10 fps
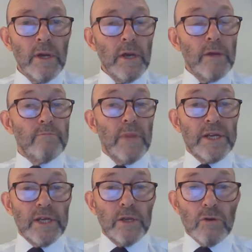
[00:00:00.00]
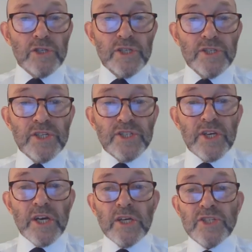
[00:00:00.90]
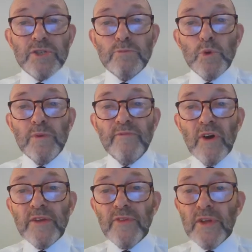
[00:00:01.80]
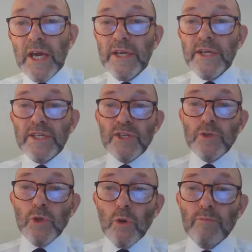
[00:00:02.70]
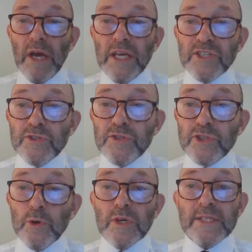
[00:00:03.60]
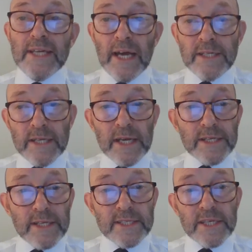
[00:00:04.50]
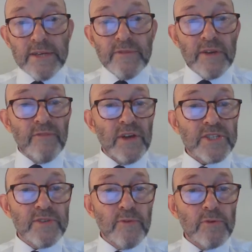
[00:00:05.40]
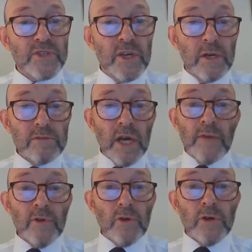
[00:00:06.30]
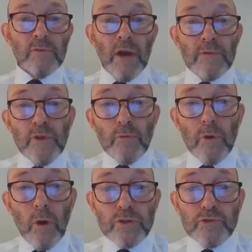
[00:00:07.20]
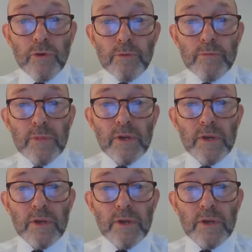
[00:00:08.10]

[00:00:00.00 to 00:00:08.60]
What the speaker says: In many lodges, it's the custom to invite the ladies and non-Masons who attend ladies' evening festivals to have a look around the lodge room.